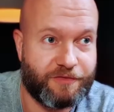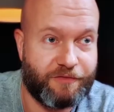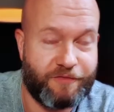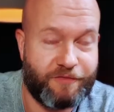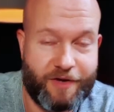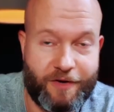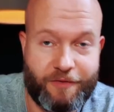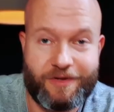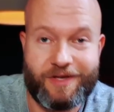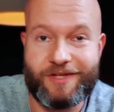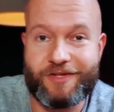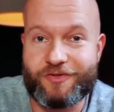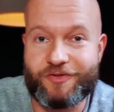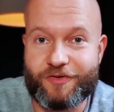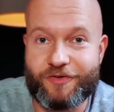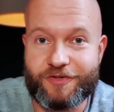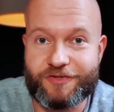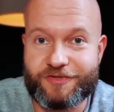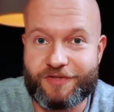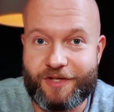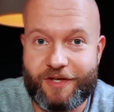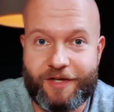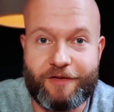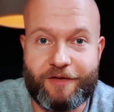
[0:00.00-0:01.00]
very
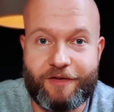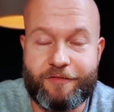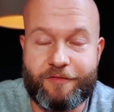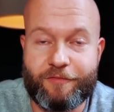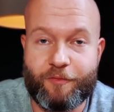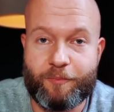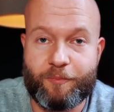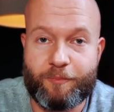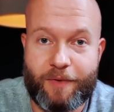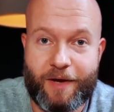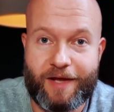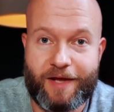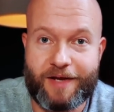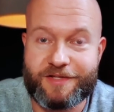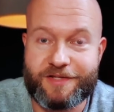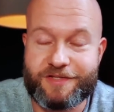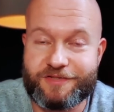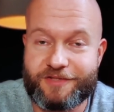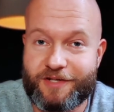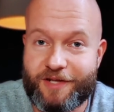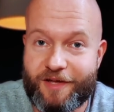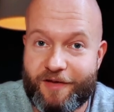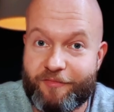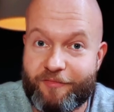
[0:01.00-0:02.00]
interesting for pilots
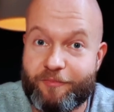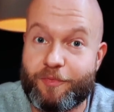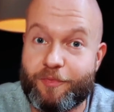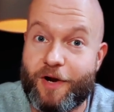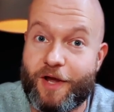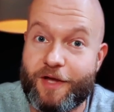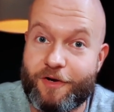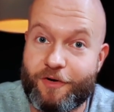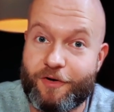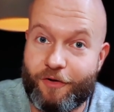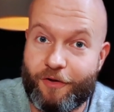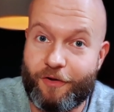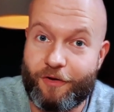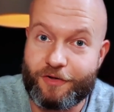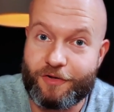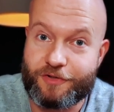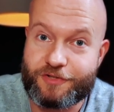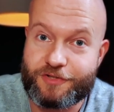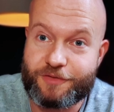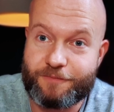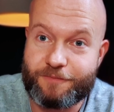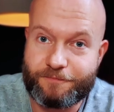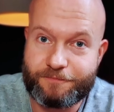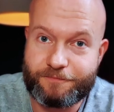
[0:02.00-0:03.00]
that have prior
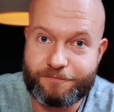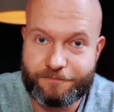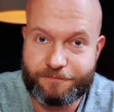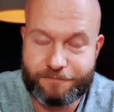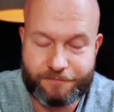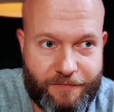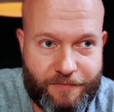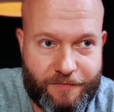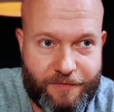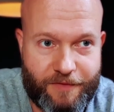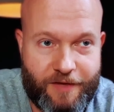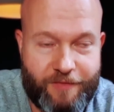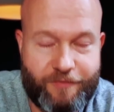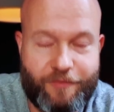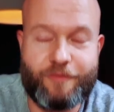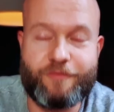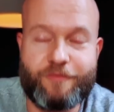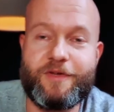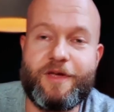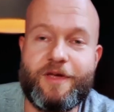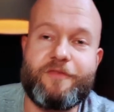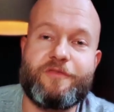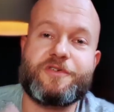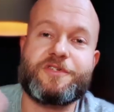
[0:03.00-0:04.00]
knowledge. If you've
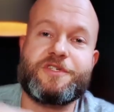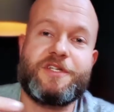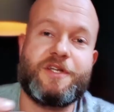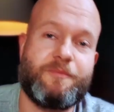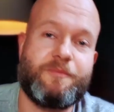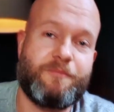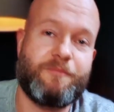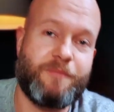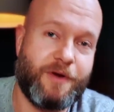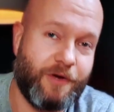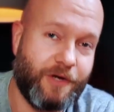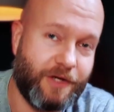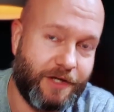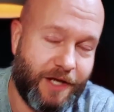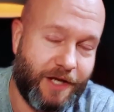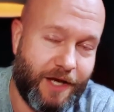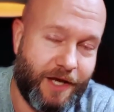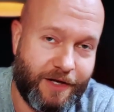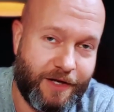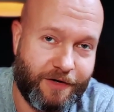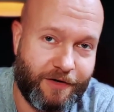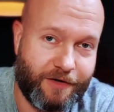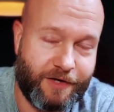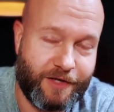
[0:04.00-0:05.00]
never seen a
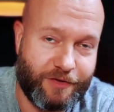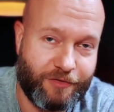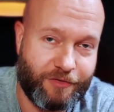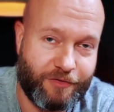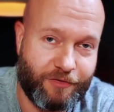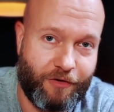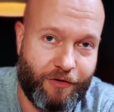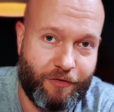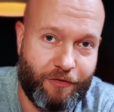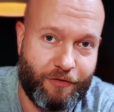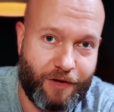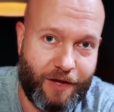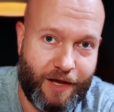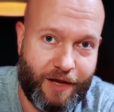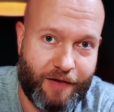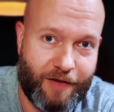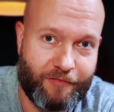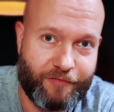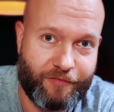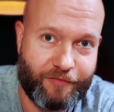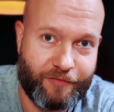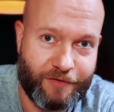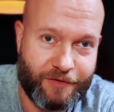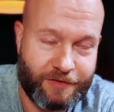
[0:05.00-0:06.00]
paraglider in your whole
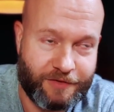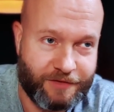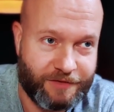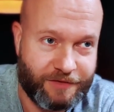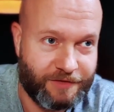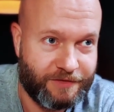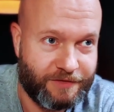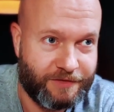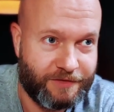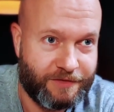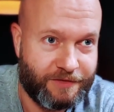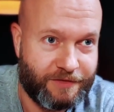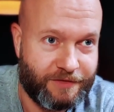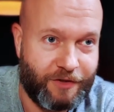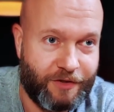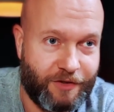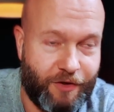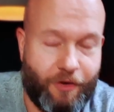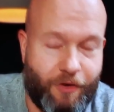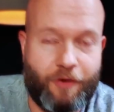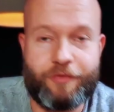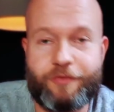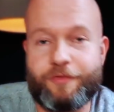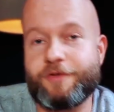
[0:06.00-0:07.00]
life, the
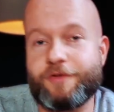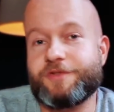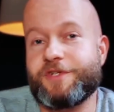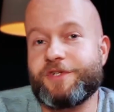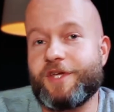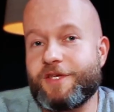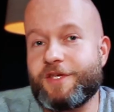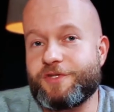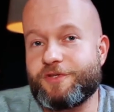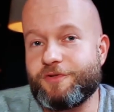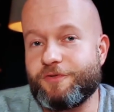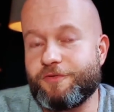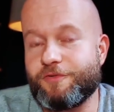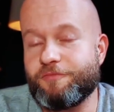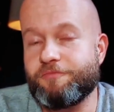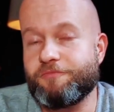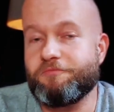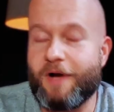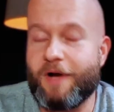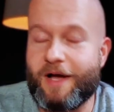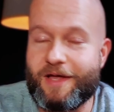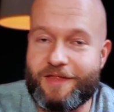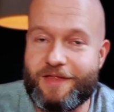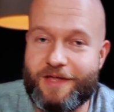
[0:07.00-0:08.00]
author takes you
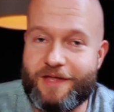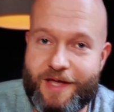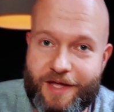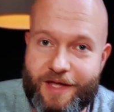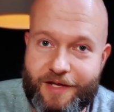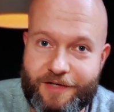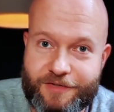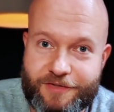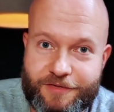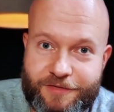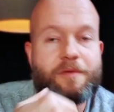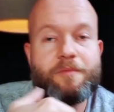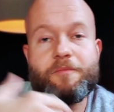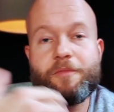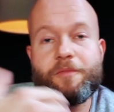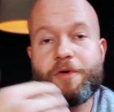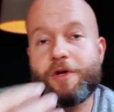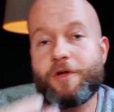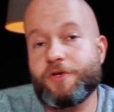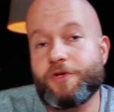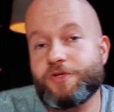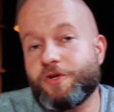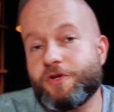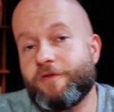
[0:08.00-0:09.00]
by the hand. But also